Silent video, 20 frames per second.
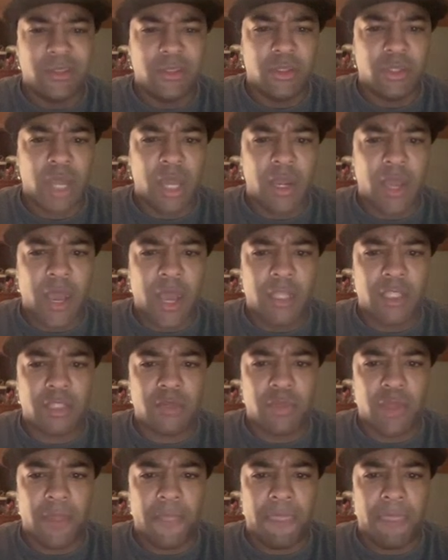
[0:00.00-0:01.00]
kind of odd
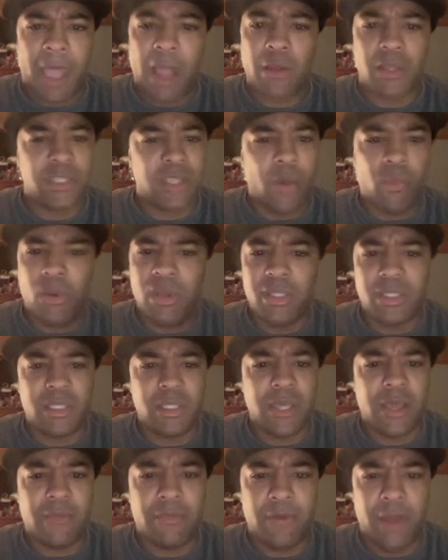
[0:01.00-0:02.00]
to me. Because I want to
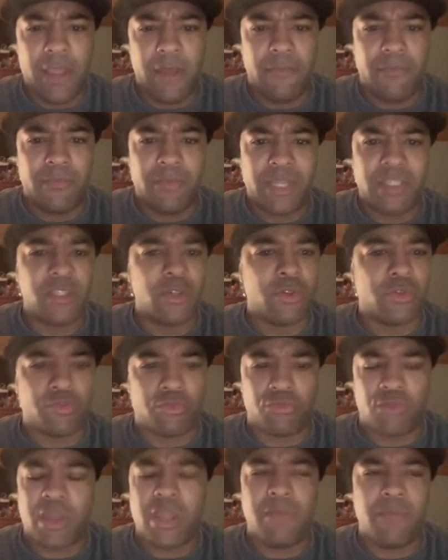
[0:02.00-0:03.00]
see that fight. That's a
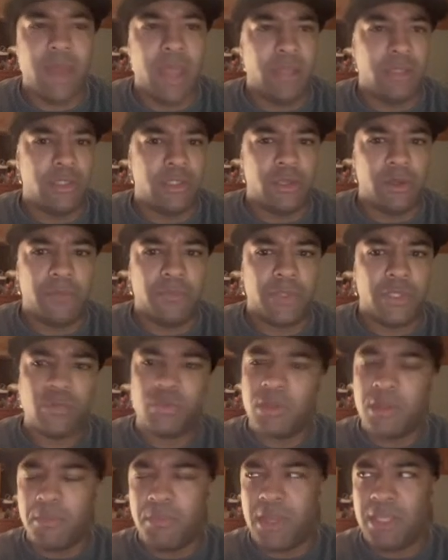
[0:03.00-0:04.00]
great matchup.
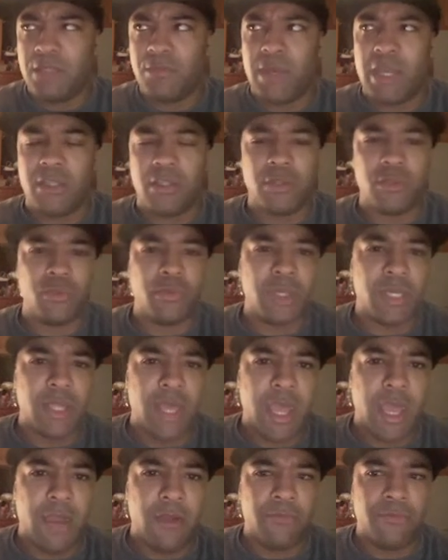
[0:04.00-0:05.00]
It's one of the best matchups we
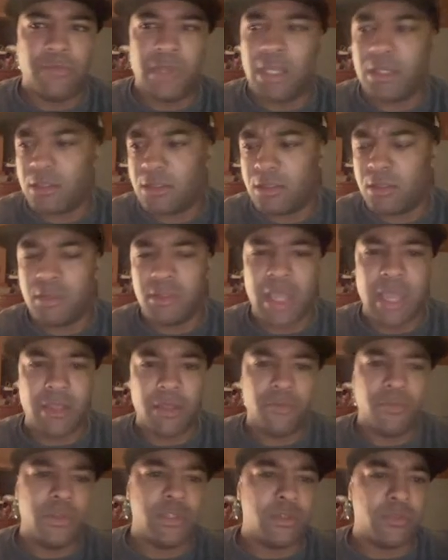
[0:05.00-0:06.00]
can have, not just in
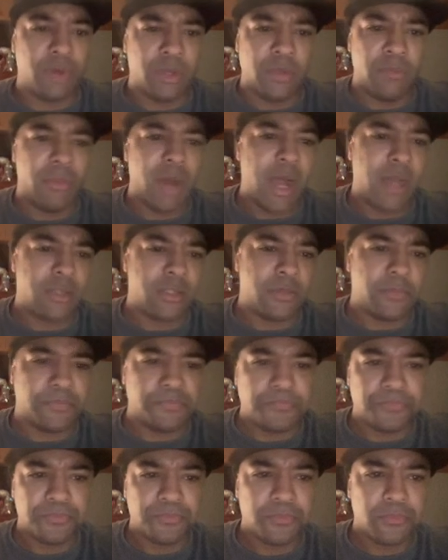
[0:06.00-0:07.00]
that division, but in boxing.
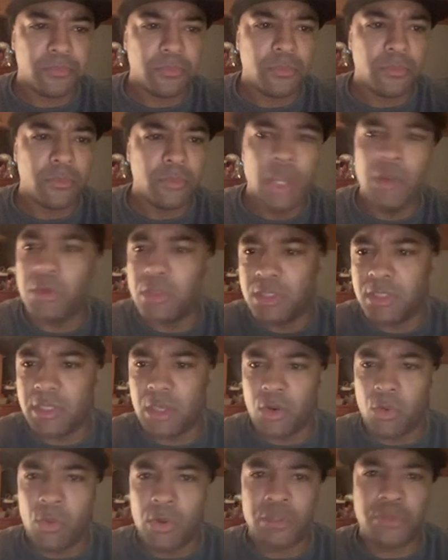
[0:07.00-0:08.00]
We can
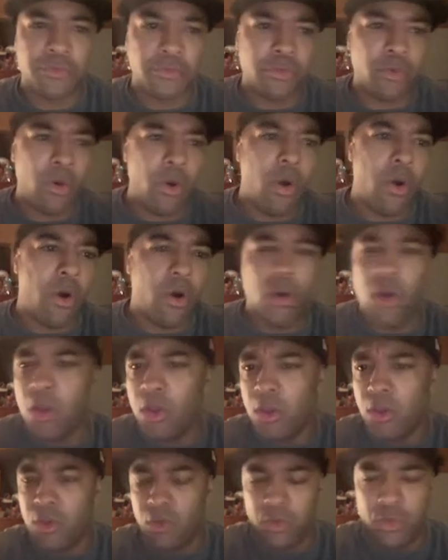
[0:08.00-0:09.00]
settle once and for all
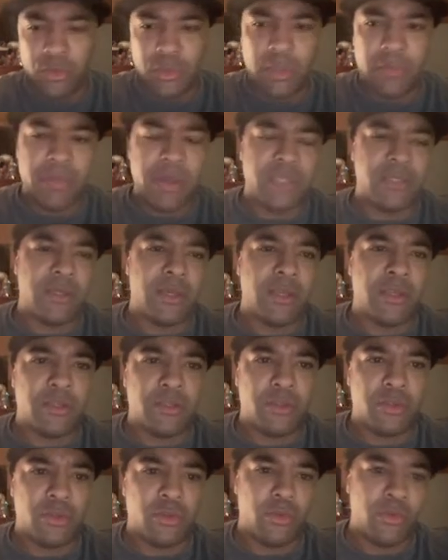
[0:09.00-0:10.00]
who's the best out of
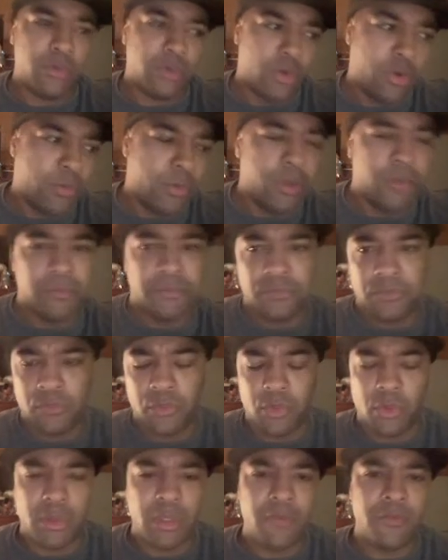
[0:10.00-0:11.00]
the two. Loma
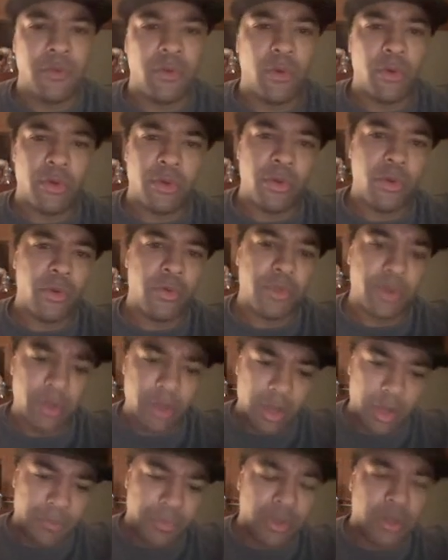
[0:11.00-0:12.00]
or Devin, or
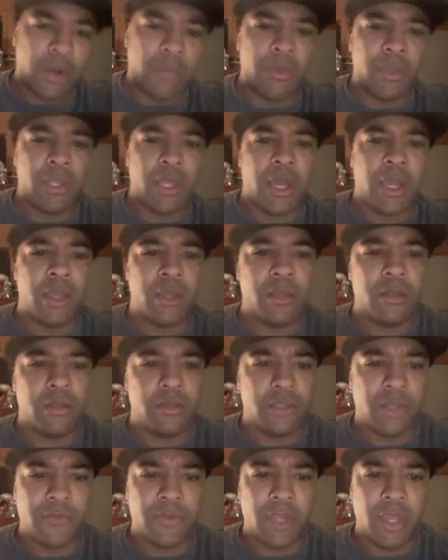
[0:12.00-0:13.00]
the up-and-coming lion,
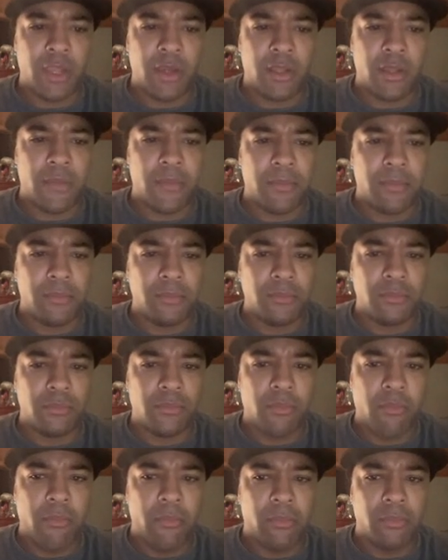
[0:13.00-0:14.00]
Devin Haney,
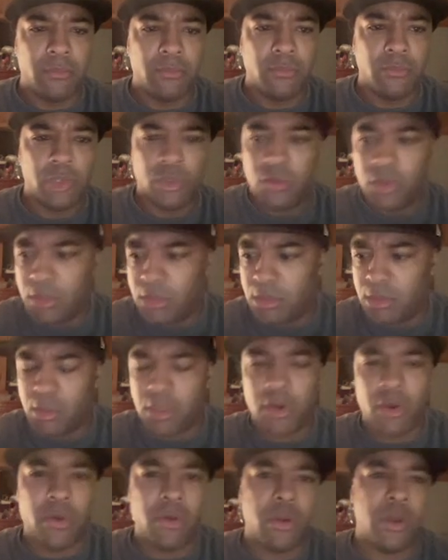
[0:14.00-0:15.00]
who is the
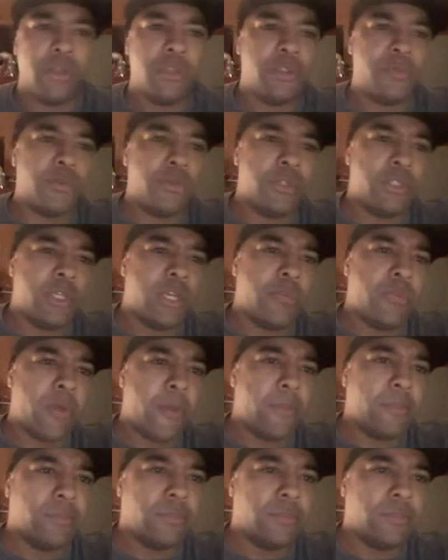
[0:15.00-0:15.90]
current undisputed champion.